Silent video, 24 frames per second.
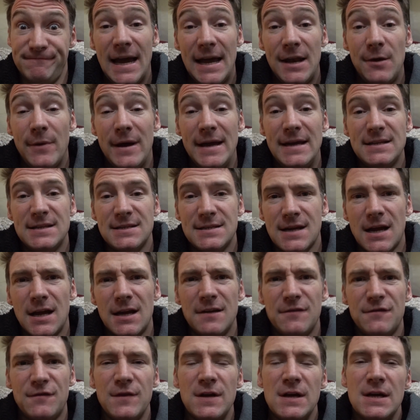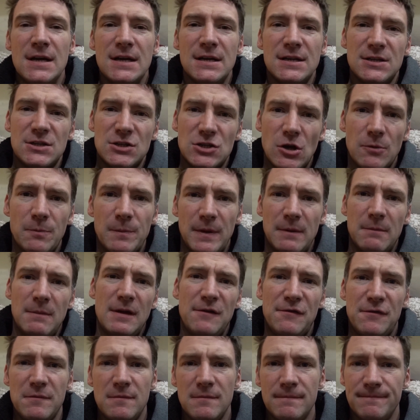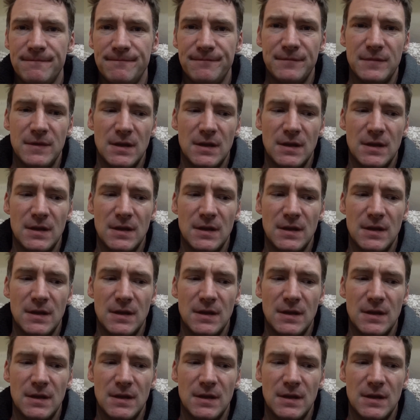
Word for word: Anyway, it's kind of stopping me from